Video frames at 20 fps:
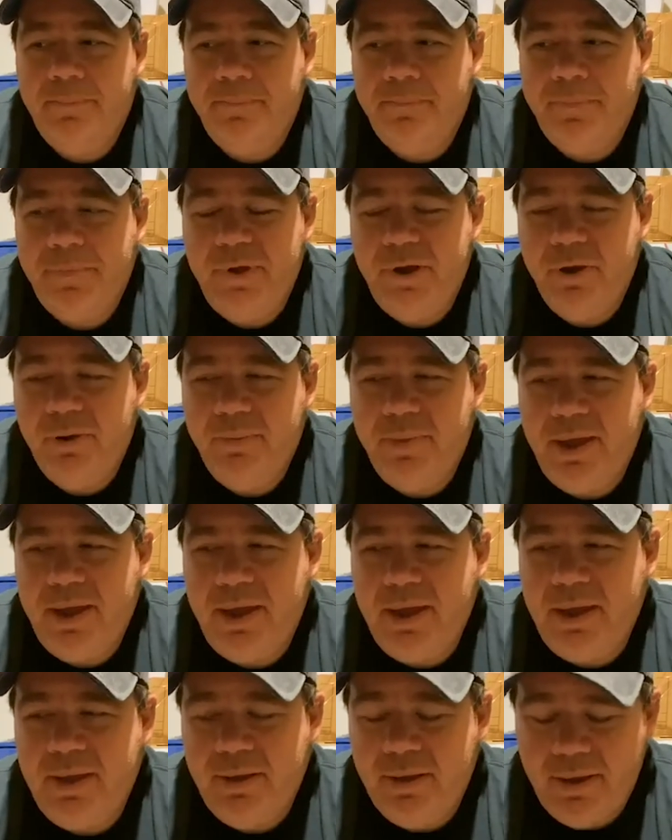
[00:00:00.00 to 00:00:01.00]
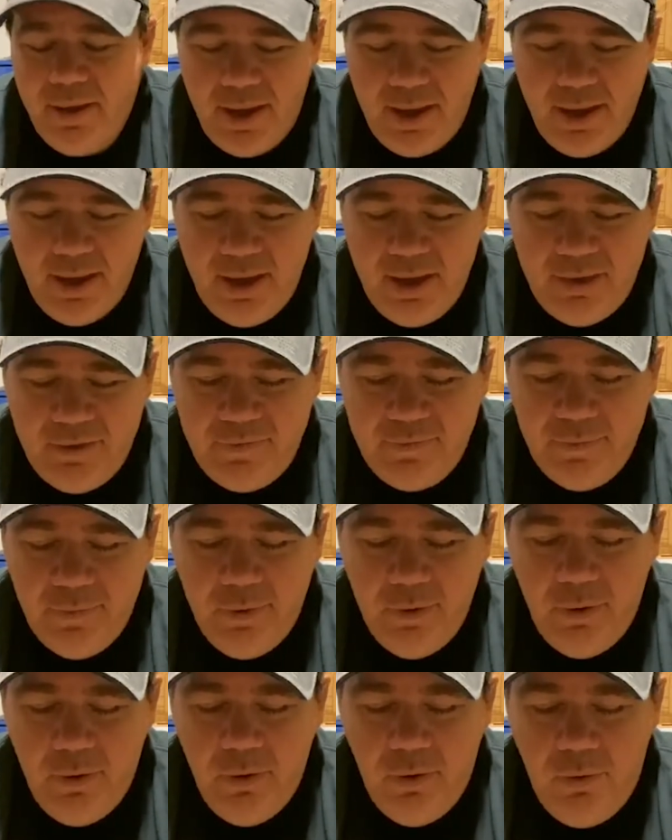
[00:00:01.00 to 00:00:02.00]
near me. And
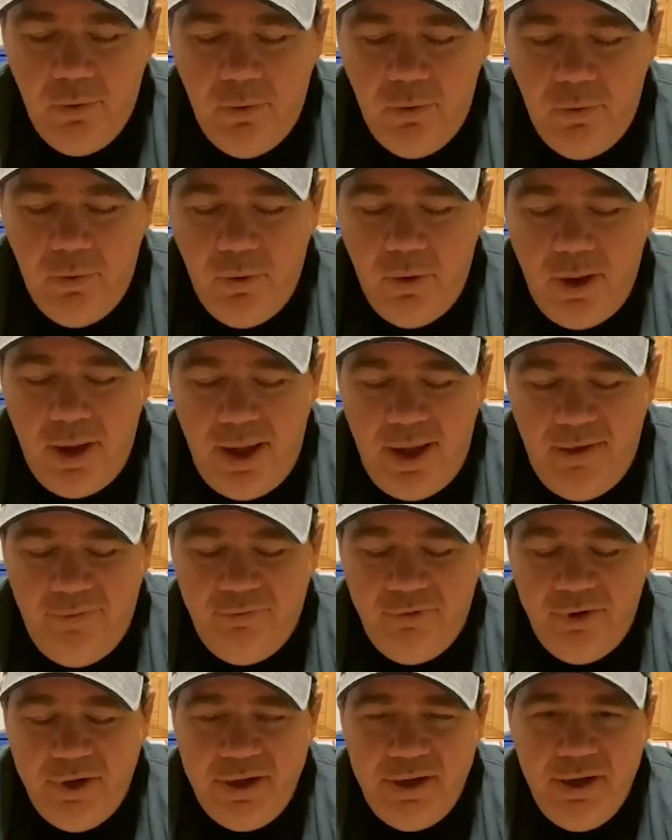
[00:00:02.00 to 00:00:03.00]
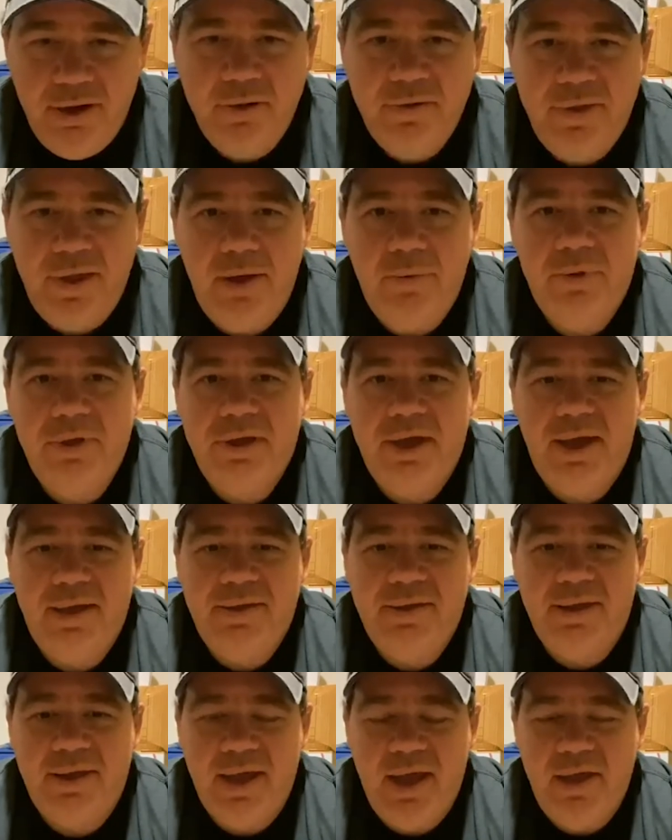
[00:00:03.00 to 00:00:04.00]
every year they would get
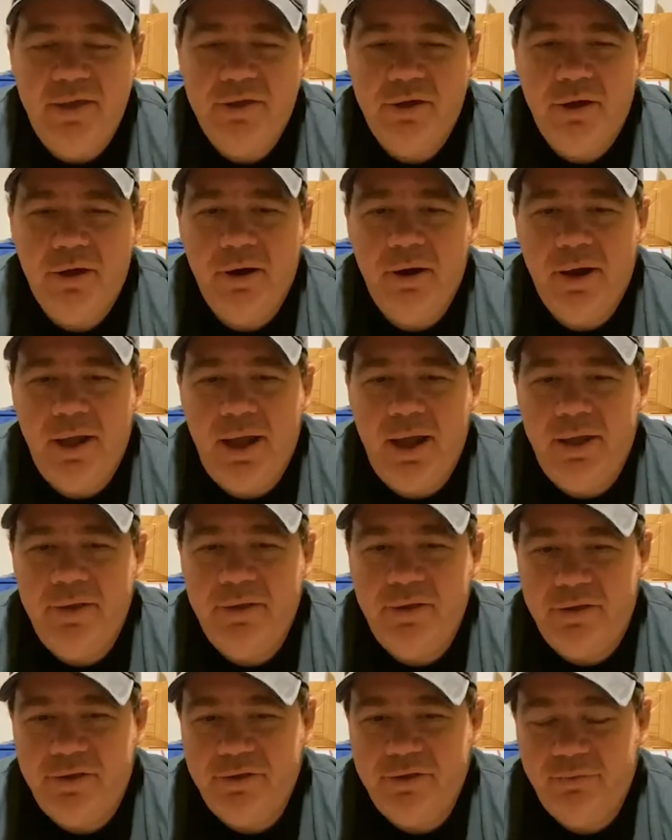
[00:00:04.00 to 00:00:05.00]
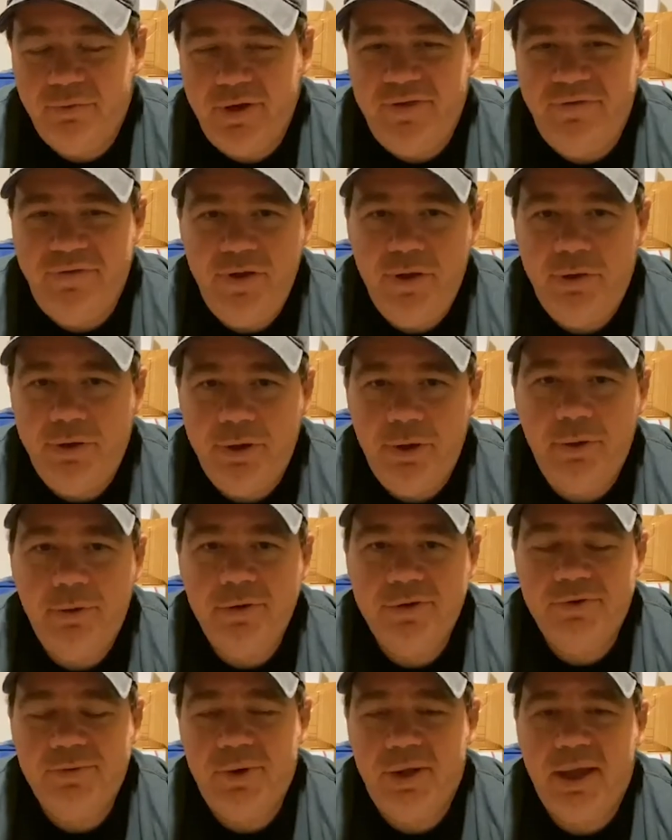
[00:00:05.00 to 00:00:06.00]
together and the 3 field
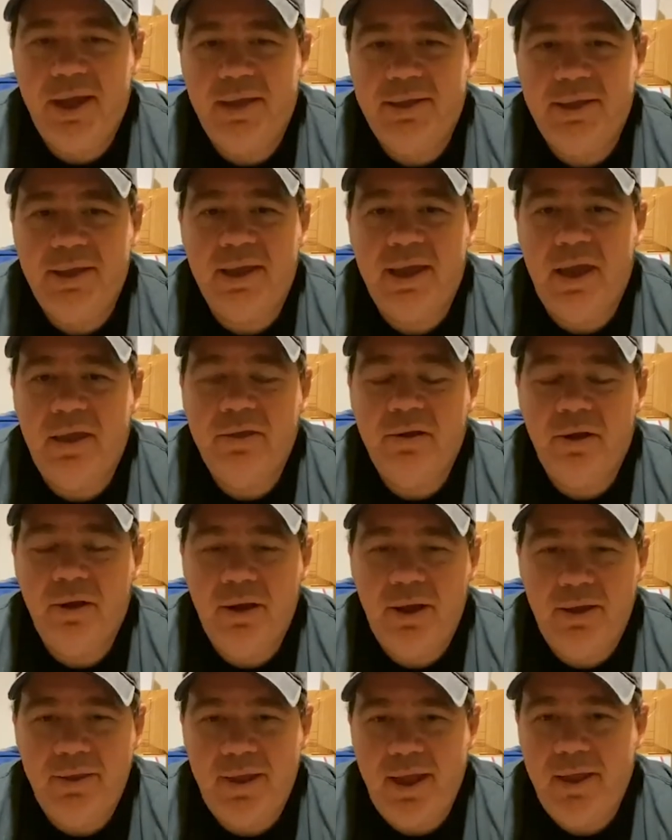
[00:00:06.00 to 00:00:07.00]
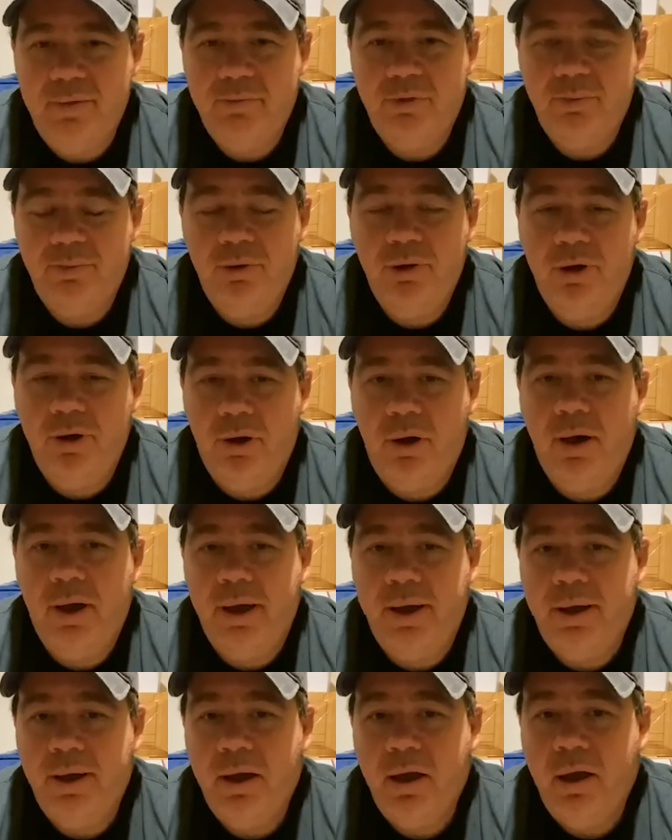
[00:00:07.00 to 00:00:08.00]
owners would get together and they would put
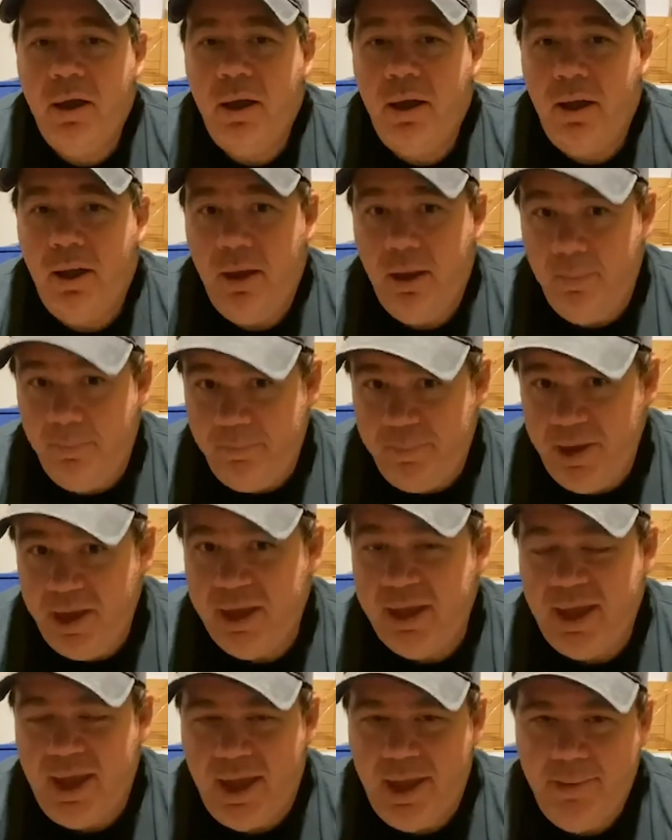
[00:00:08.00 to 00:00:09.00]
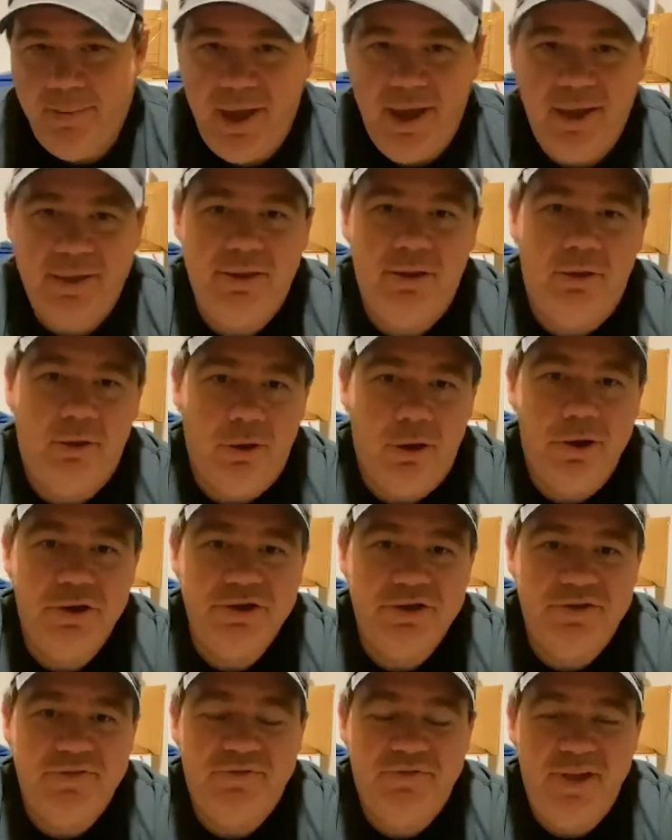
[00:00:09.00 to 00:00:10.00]
on a big game at the
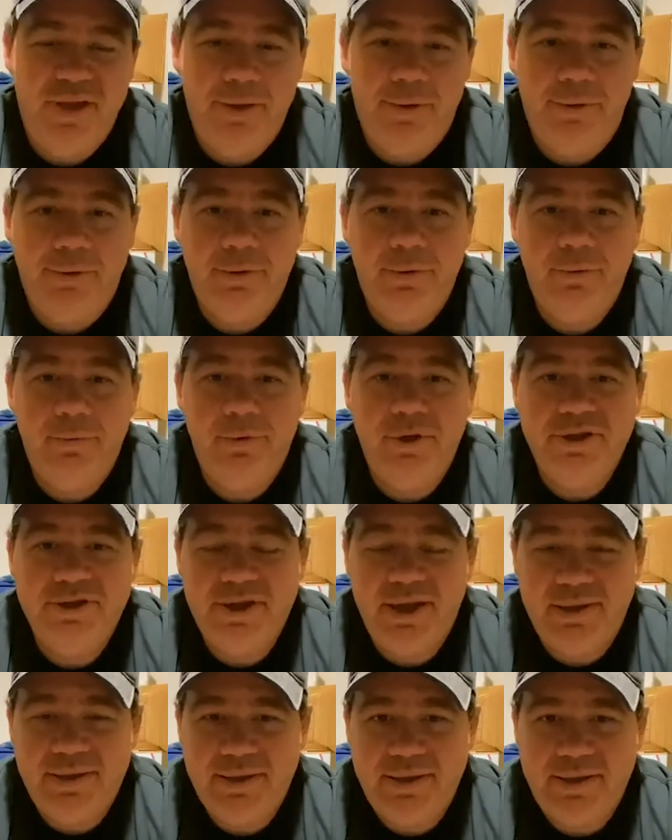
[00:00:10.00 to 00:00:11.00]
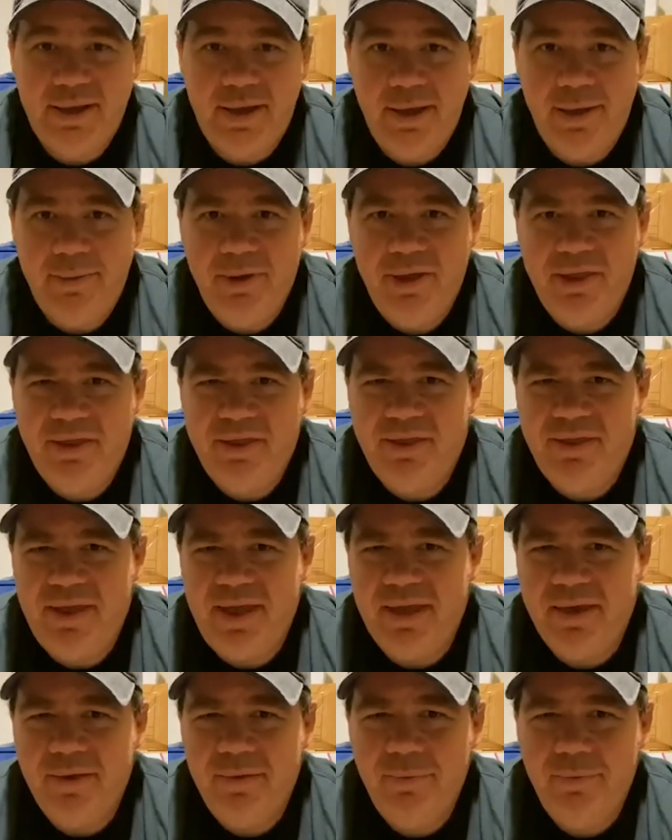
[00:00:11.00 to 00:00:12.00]
largest field, which at the time, I
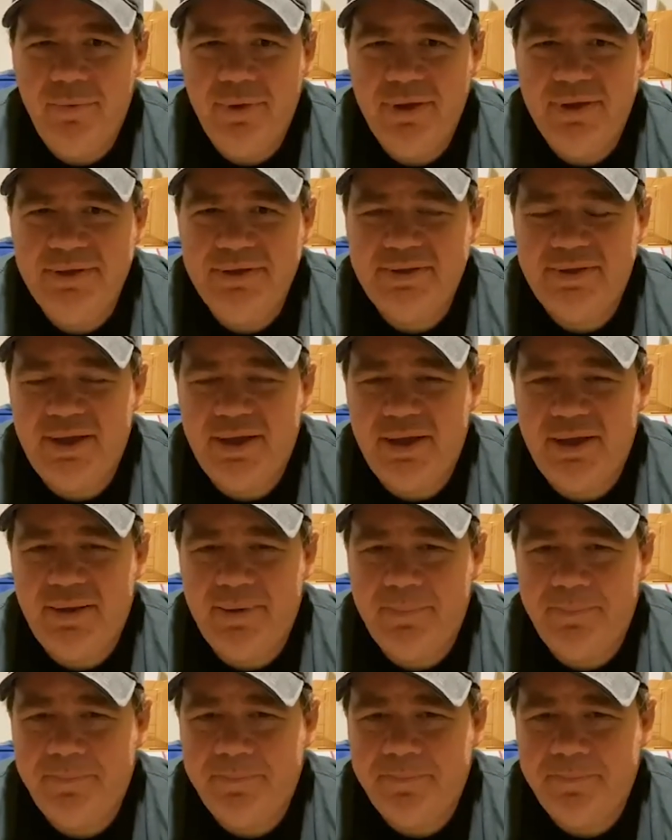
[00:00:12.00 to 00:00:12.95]
think it was, I